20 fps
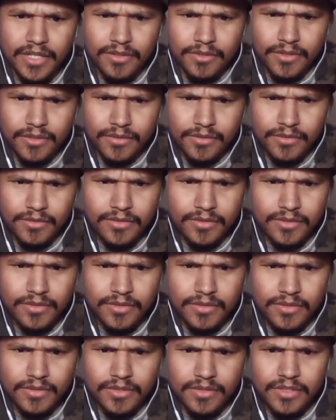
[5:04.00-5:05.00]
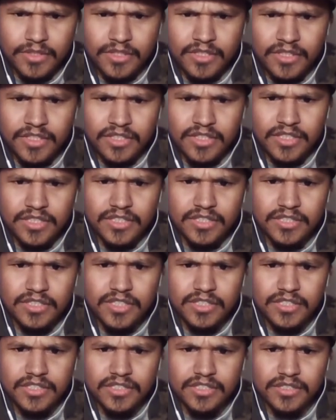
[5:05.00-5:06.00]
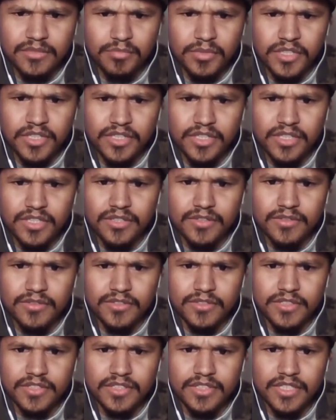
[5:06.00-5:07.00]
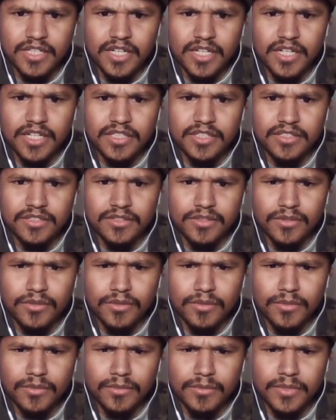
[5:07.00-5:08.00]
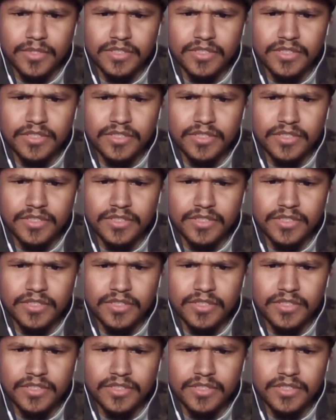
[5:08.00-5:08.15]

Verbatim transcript: though. Let's hit the speed on these guys. Go. What is